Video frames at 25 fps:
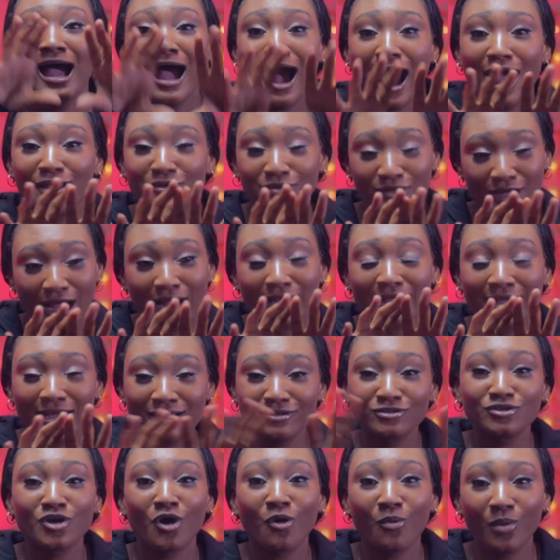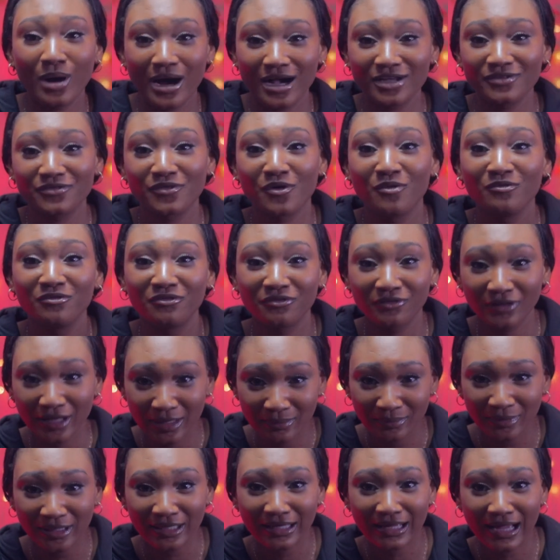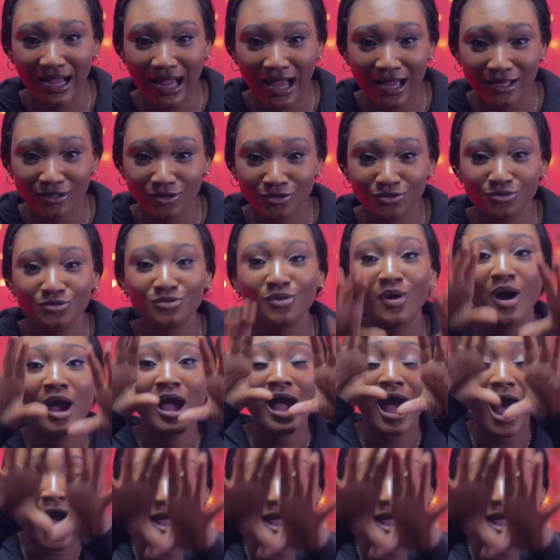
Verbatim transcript: and you can get your wax from Flaming Candle,